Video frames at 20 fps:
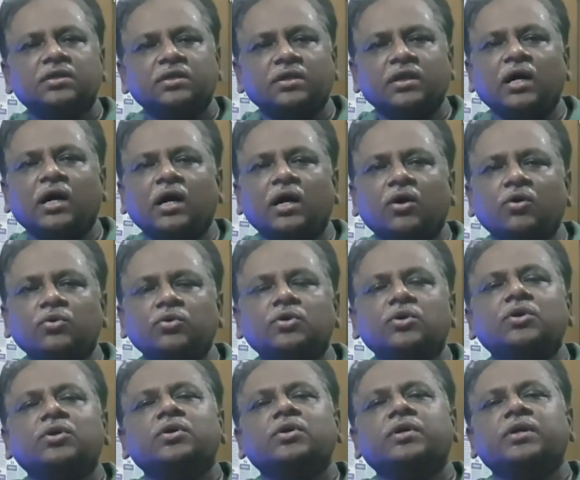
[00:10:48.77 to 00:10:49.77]
Now
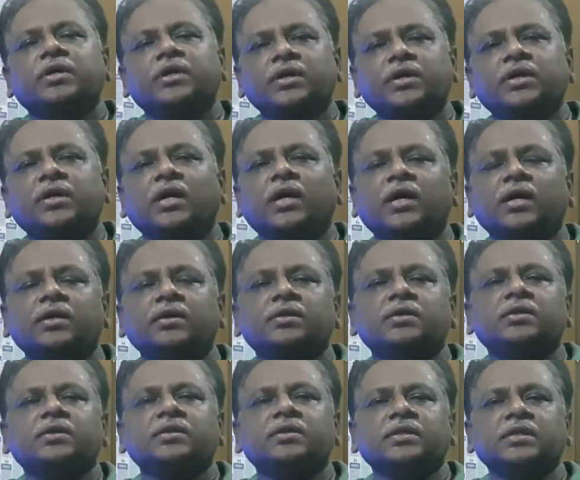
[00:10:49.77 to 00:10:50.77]
here
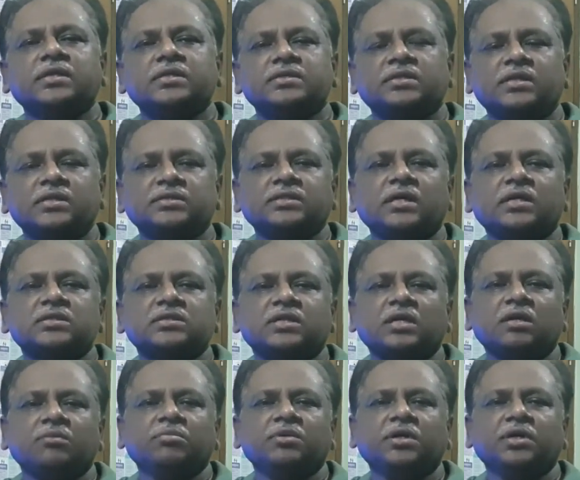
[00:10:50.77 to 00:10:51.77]
these results
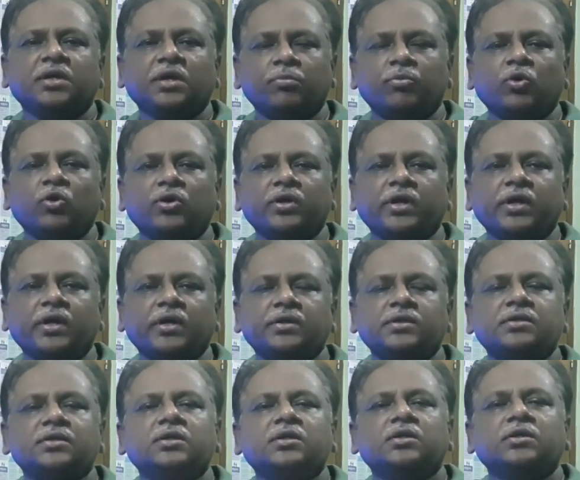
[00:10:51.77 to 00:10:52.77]
can be
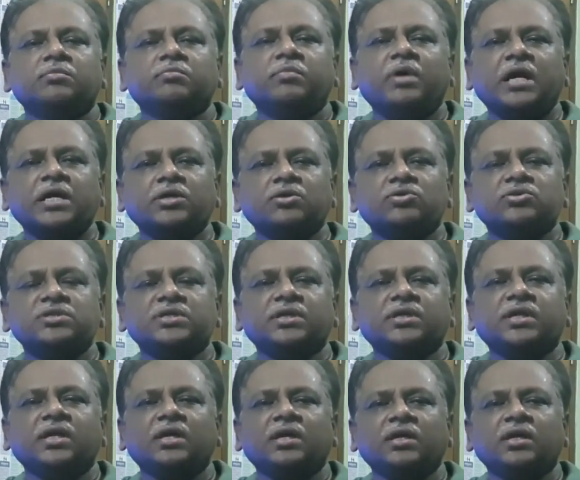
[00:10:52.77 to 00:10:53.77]
reported by
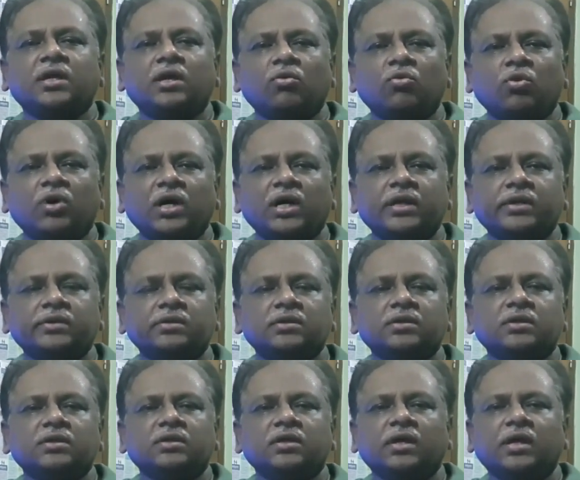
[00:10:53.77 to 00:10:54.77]
using area 1,
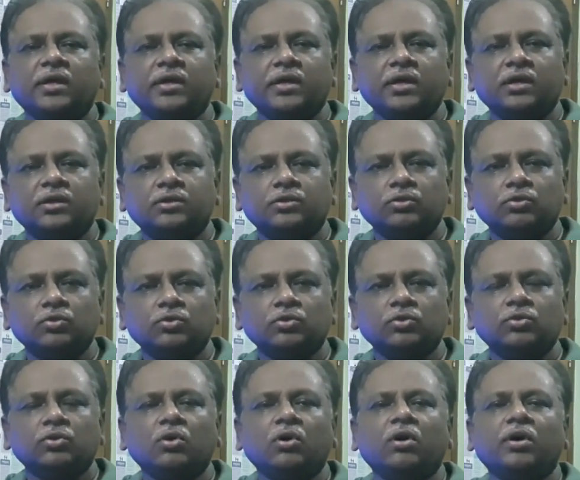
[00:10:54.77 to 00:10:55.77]
area
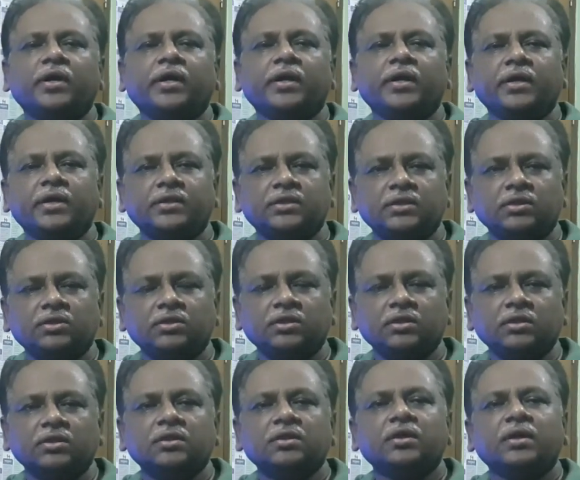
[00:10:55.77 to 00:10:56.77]
2 or area
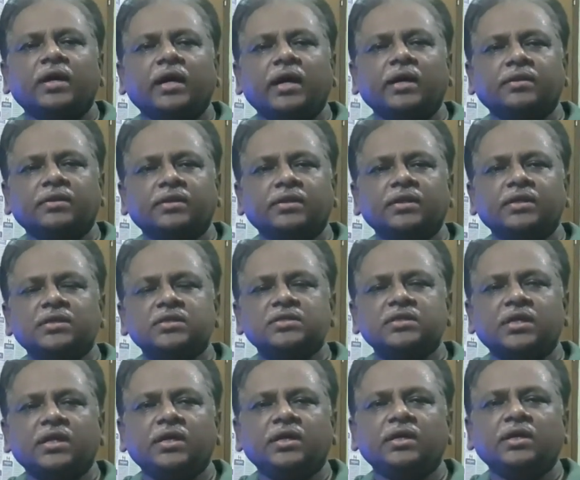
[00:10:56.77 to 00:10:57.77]
3, and these
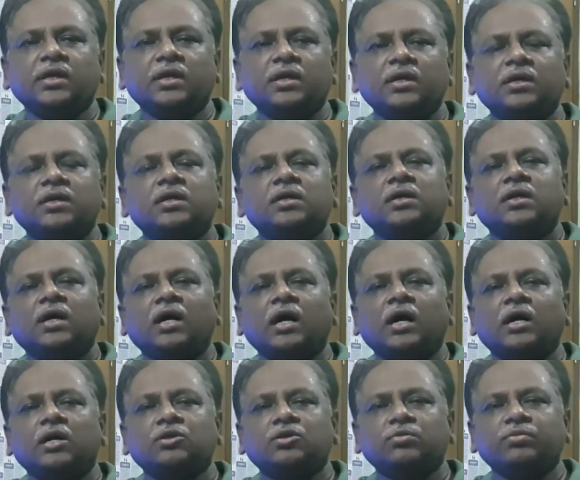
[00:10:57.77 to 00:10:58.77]
area
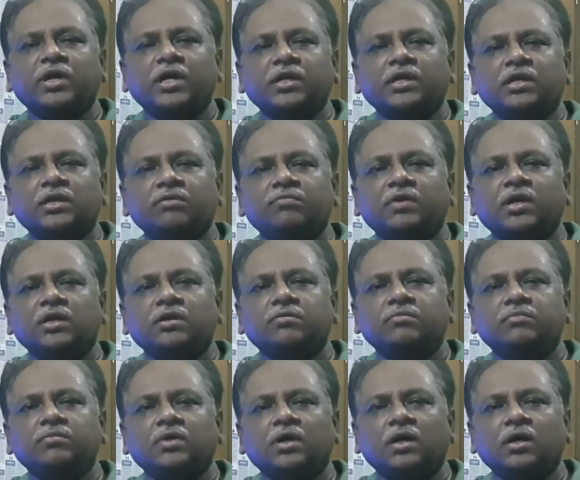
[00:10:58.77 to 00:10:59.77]
are to be identified
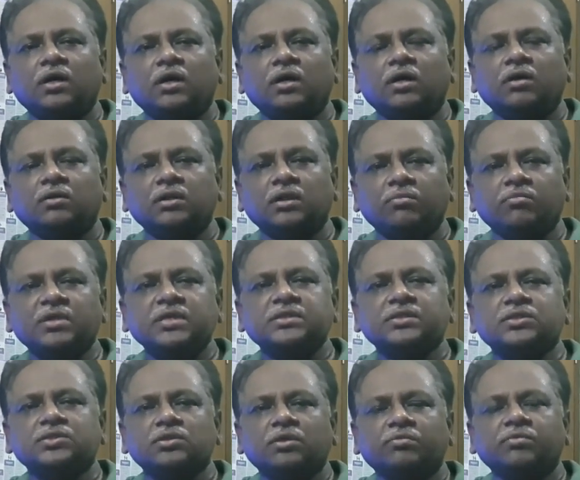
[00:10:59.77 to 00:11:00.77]
on the
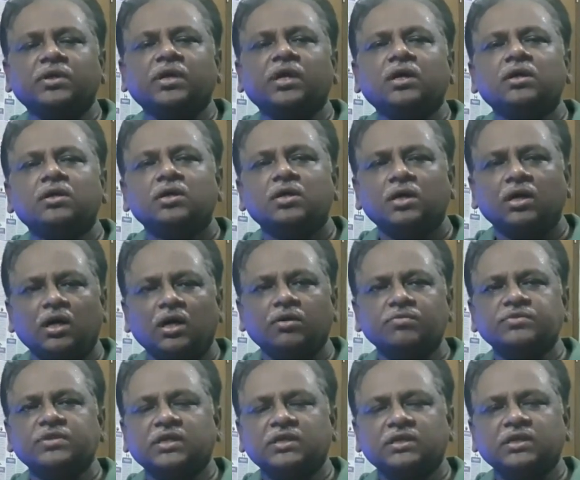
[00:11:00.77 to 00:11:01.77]
basis of the
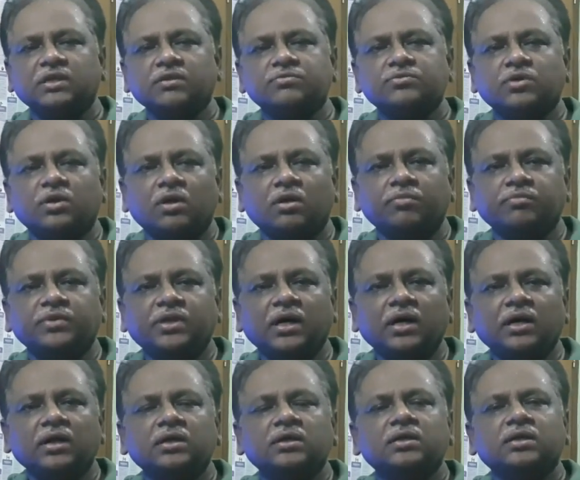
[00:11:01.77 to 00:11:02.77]
objectives of
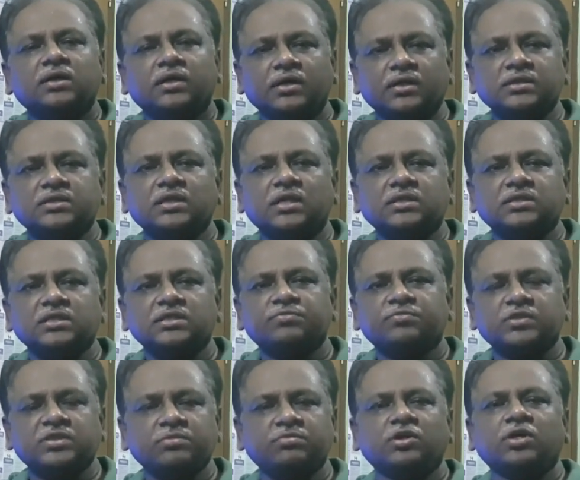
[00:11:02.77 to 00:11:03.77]
the research,
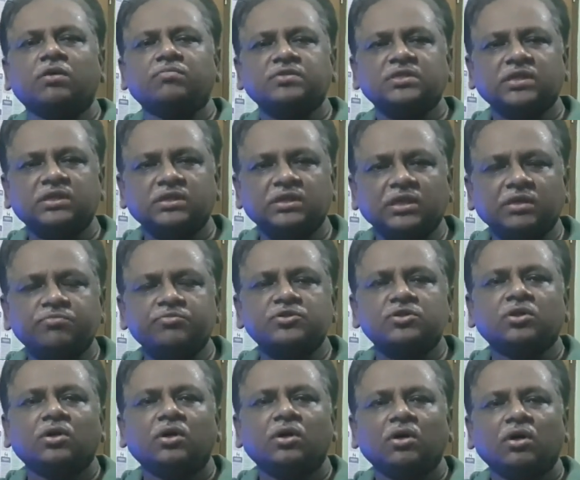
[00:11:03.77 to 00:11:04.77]
specific
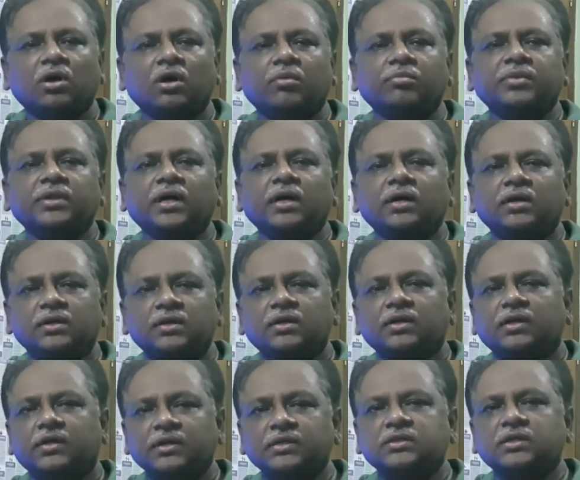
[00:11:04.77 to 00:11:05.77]
objectives of the
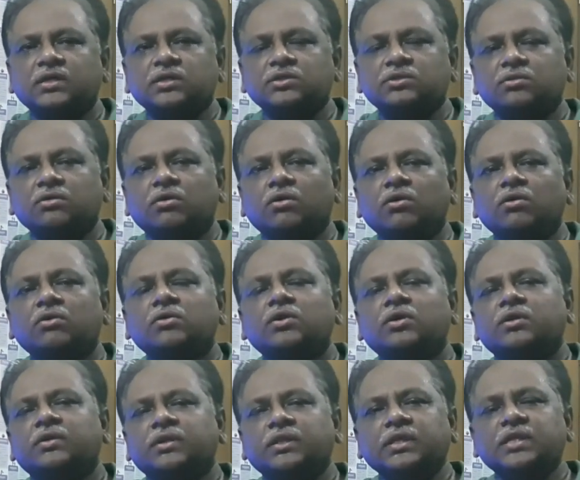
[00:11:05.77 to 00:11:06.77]
research. So
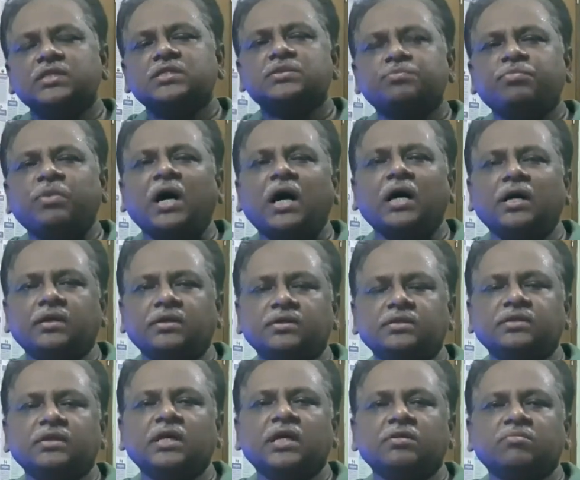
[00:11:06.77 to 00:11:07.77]
this part,
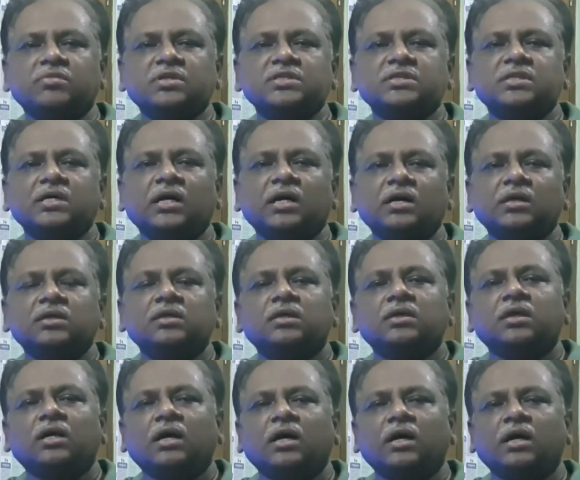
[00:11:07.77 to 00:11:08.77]
that means the
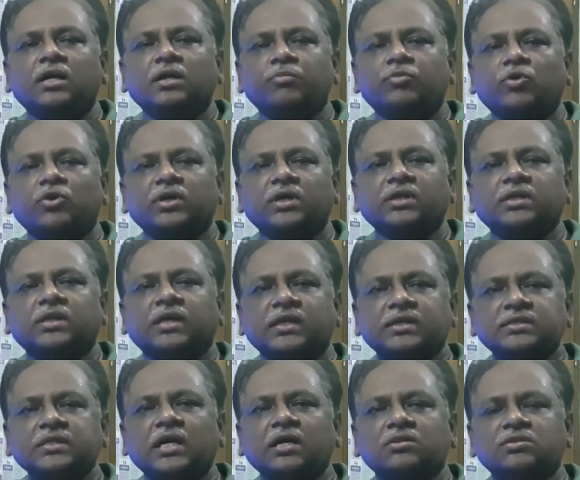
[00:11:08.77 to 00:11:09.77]
reporting the
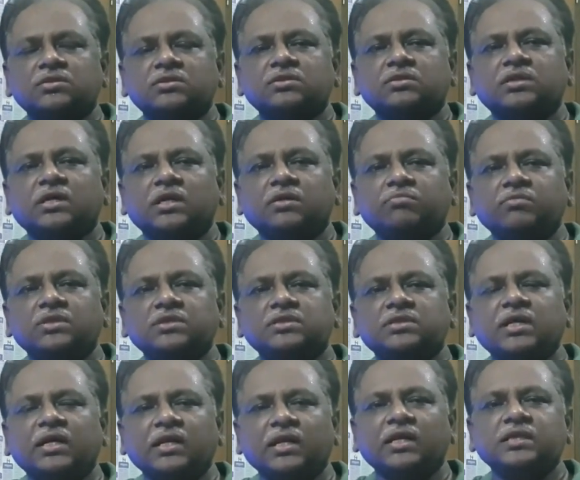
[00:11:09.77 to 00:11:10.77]
results, that means
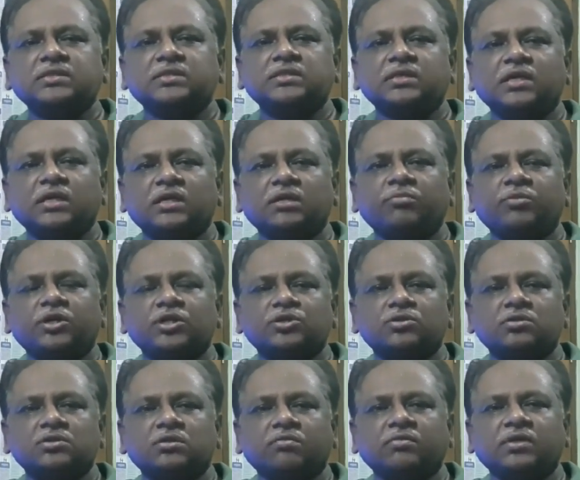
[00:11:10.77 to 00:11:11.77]
the analysis and
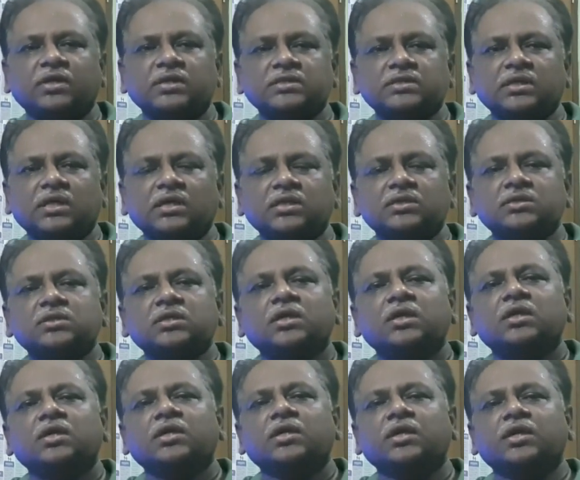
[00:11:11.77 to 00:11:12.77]
interpretations of the results,
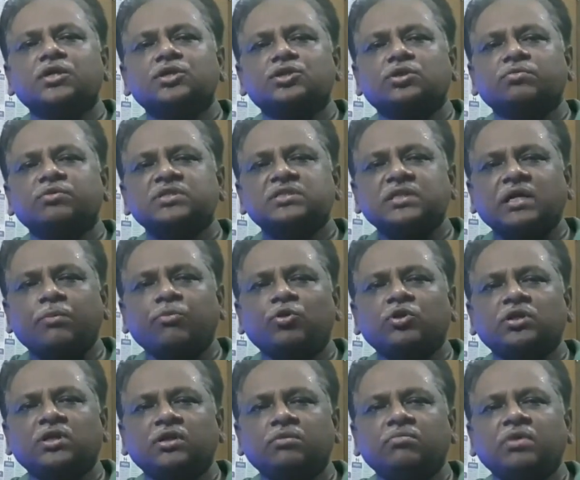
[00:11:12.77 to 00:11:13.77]
is to be
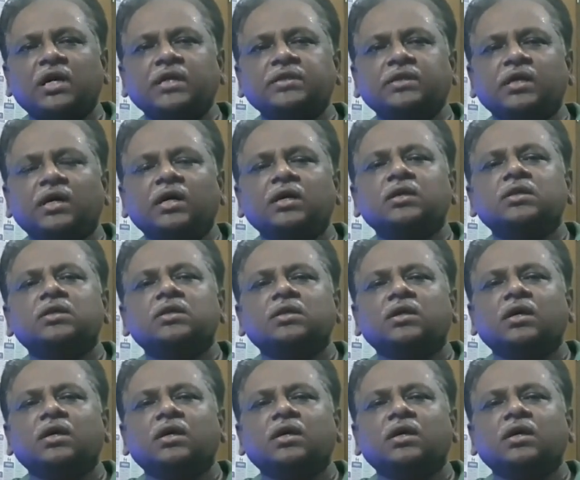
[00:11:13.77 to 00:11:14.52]
supported by the